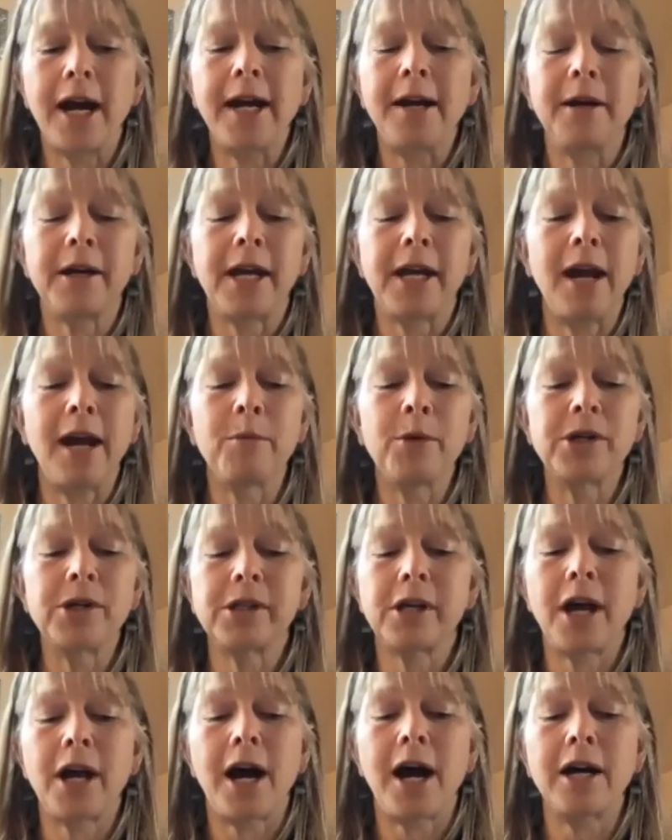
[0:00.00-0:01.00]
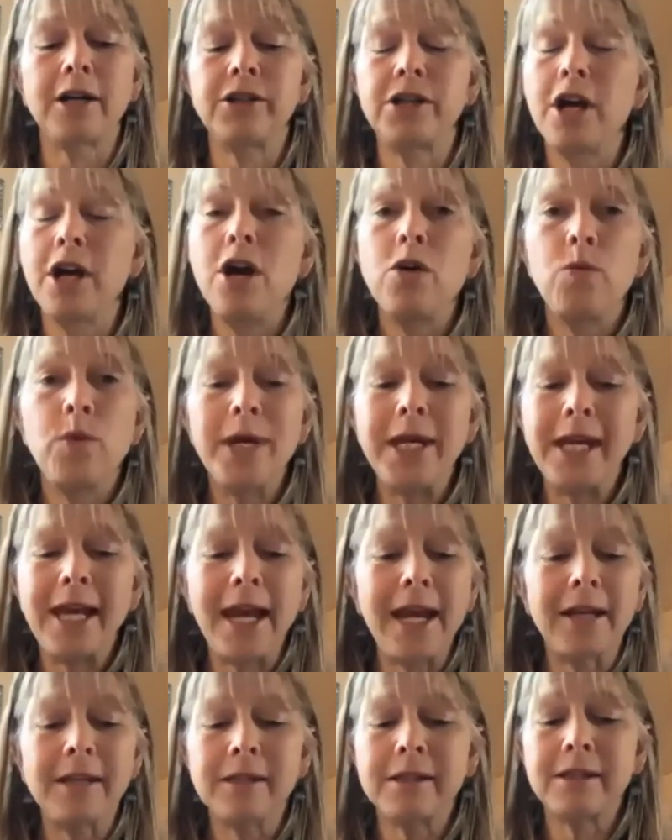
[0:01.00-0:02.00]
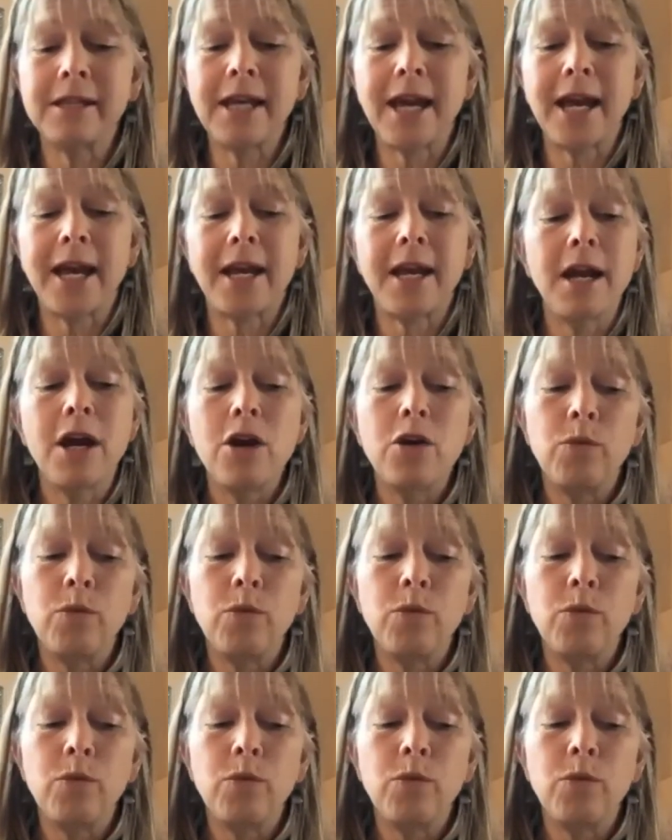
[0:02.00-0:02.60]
cameras cocked, we can't say,